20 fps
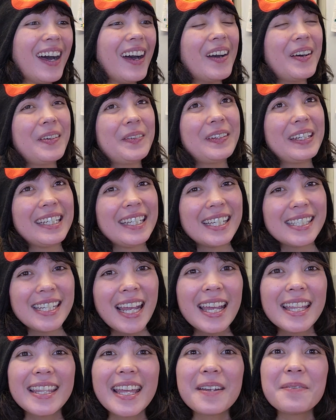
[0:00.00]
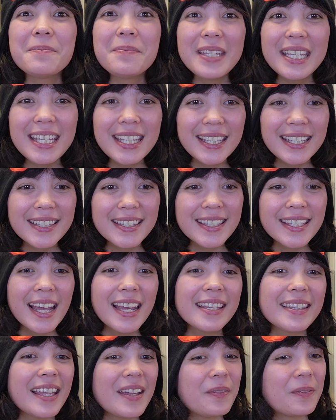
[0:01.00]
Oh my gosh, that means
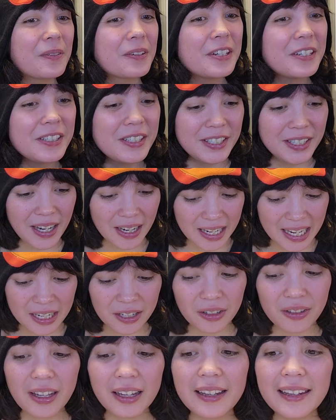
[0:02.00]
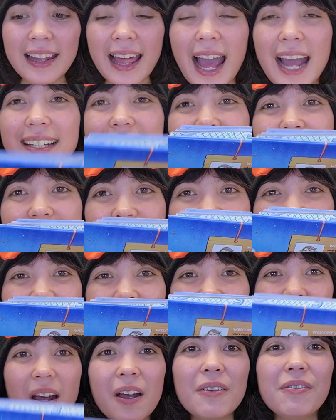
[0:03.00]
that we're in the last
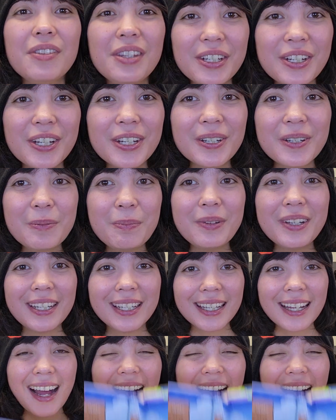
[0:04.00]
section of the cookbook.